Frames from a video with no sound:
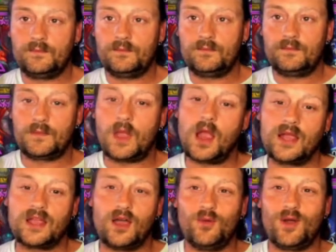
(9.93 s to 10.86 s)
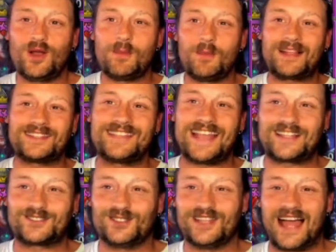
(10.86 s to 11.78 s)
All right, y'all. Welcome back to
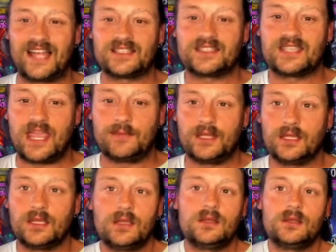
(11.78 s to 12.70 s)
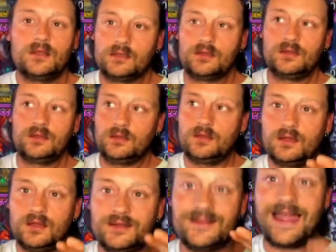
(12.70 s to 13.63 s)
Tactical Alliance Gaming.
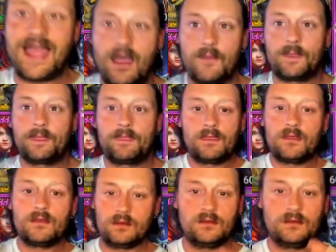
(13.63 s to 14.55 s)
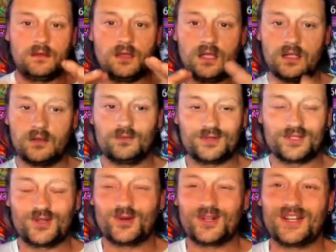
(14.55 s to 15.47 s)
Now, we're
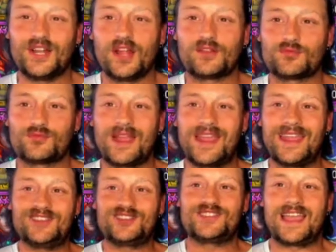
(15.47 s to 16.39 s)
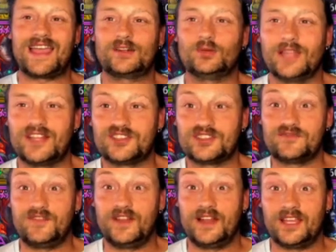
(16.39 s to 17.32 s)
doing another Raid Shadow Legends
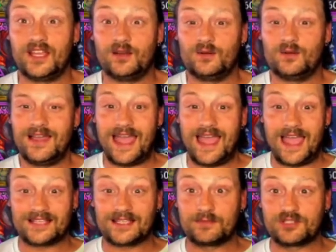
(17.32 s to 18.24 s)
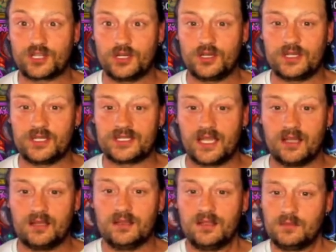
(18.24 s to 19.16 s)
video, as I'm sure you can
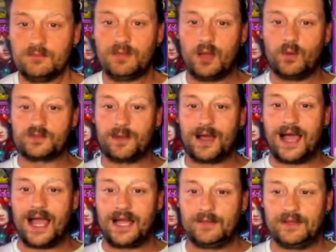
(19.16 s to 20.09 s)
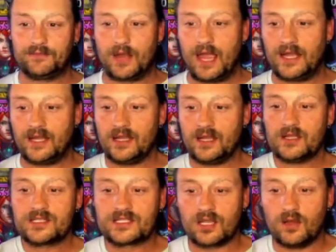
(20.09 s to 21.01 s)
tell by what's behind me, right?
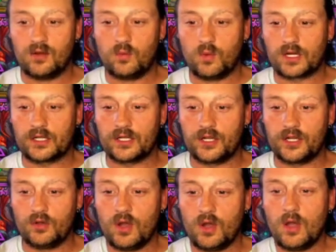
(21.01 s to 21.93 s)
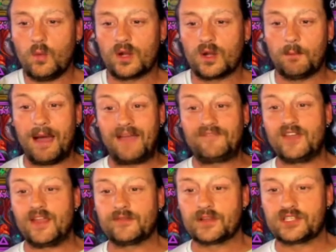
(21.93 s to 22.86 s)
So, we're going to do one of my
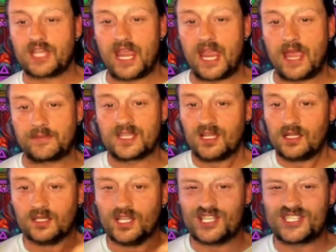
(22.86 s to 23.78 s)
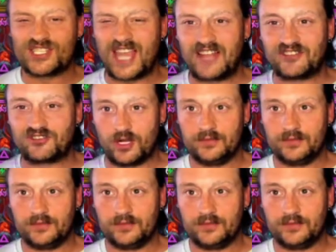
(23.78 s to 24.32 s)
favorite champs, Lysandra.